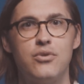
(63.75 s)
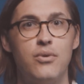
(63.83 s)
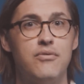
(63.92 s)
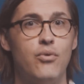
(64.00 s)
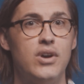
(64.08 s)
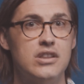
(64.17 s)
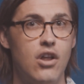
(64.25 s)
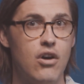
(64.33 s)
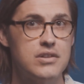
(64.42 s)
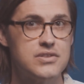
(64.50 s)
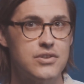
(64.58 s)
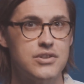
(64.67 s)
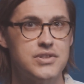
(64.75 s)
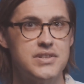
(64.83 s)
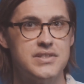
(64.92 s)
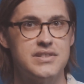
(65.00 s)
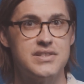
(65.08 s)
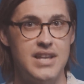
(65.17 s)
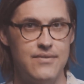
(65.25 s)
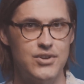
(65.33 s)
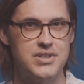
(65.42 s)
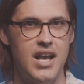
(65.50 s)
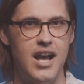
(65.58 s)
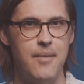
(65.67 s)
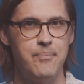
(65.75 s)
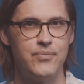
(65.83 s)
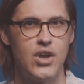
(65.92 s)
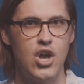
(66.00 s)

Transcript: to avoid long searches and save your time.